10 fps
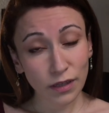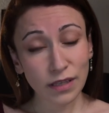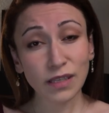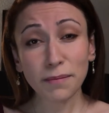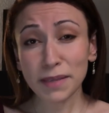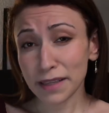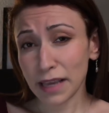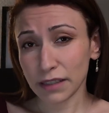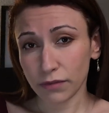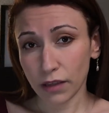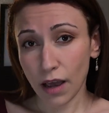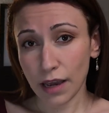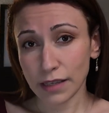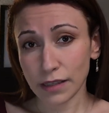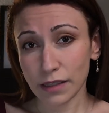something that
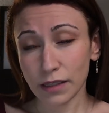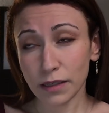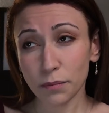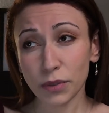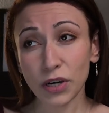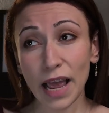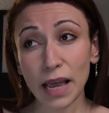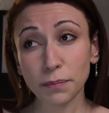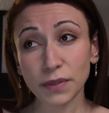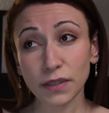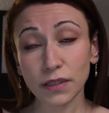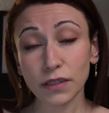flies, perhaps